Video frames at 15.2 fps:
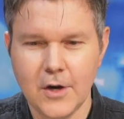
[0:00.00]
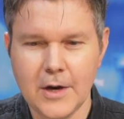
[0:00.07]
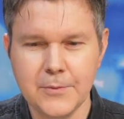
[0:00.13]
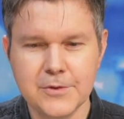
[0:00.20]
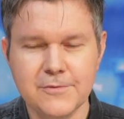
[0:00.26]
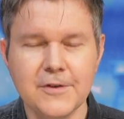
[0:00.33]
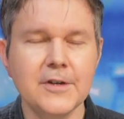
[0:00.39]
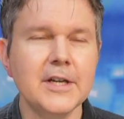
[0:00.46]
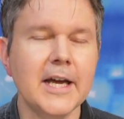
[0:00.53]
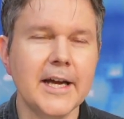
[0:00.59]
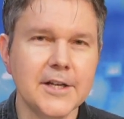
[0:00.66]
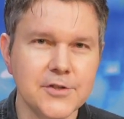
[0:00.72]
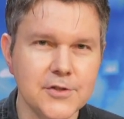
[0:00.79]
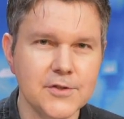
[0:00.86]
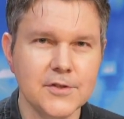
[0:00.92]
was very
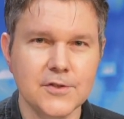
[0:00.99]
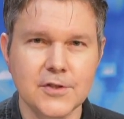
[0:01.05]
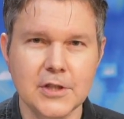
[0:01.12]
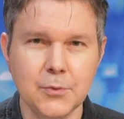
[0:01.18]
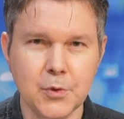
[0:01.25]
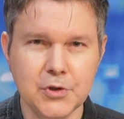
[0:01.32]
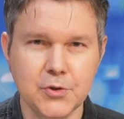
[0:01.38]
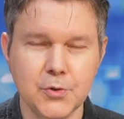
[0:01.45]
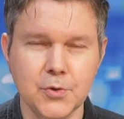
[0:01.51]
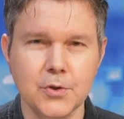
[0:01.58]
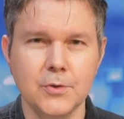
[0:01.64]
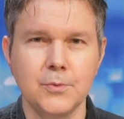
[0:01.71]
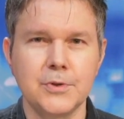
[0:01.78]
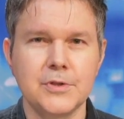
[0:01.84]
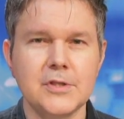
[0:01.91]
anxious to see what
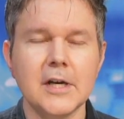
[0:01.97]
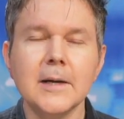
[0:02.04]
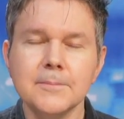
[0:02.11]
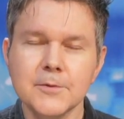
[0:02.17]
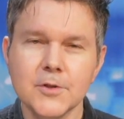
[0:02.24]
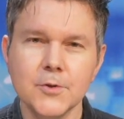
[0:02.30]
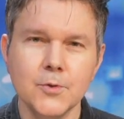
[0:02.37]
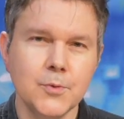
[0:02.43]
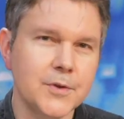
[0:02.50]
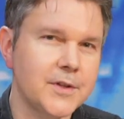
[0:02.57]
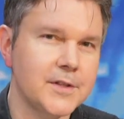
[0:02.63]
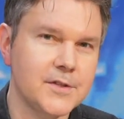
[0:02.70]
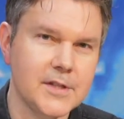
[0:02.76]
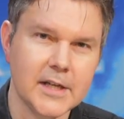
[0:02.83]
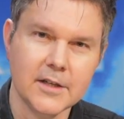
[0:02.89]
Google was up to with
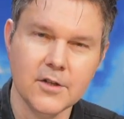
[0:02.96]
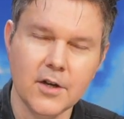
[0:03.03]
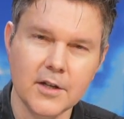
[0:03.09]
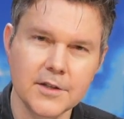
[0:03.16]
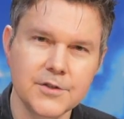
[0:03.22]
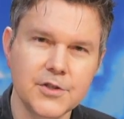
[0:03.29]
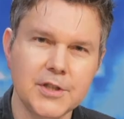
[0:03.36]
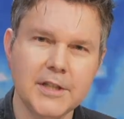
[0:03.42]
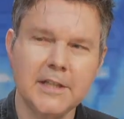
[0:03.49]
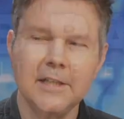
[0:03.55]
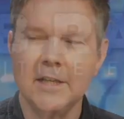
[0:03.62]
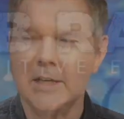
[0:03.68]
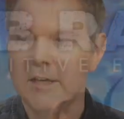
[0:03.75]
this technology.